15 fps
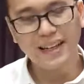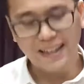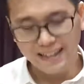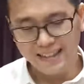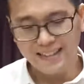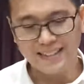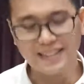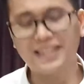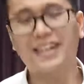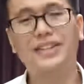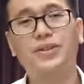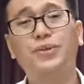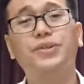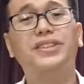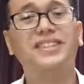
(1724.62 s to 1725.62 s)
It is God
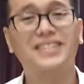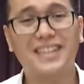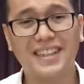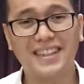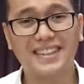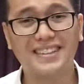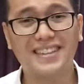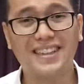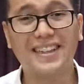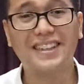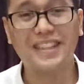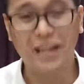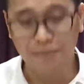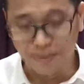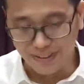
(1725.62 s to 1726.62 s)
who decides our
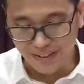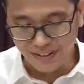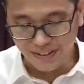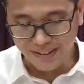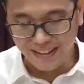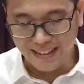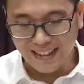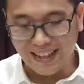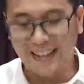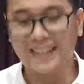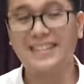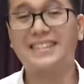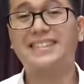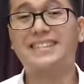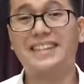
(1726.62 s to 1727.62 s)
time on earth, and
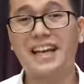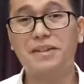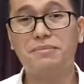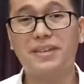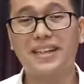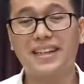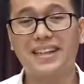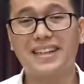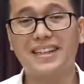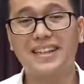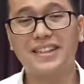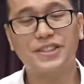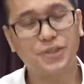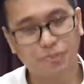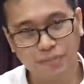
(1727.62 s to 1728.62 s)
His timing
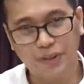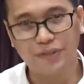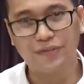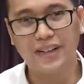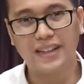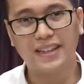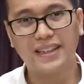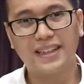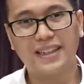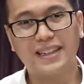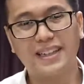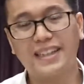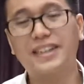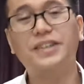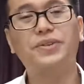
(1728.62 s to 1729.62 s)
is perfect.
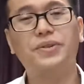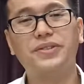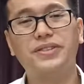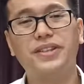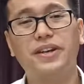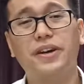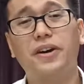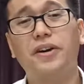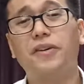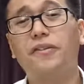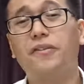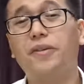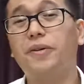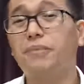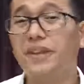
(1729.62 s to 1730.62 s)
He knows
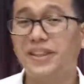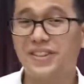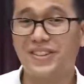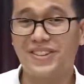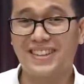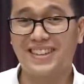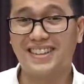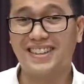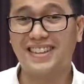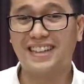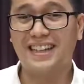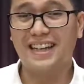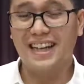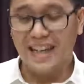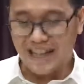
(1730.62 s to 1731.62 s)
from eternity.
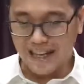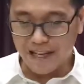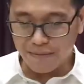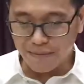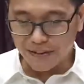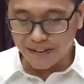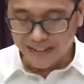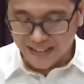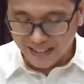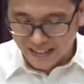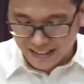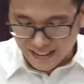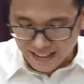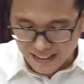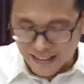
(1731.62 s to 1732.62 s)
Again, because
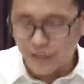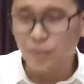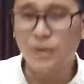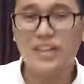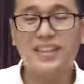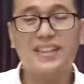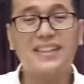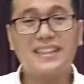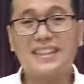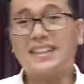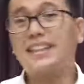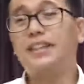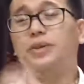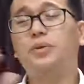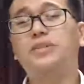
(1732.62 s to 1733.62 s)
it's one thing that
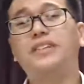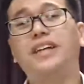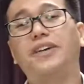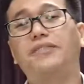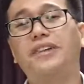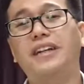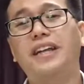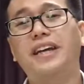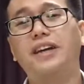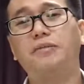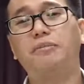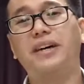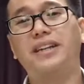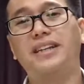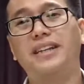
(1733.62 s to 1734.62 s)
He knows everything,
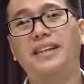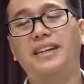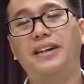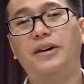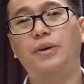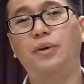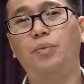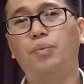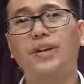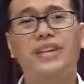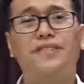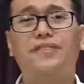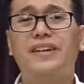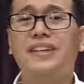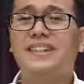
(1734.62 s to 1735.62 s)
but what
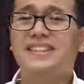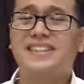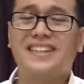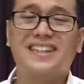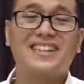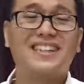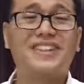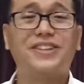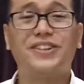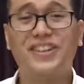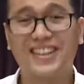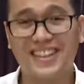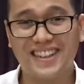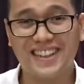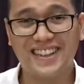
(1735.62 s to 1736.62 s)
if He is not
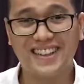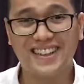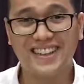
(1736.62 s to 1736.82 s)
eternal?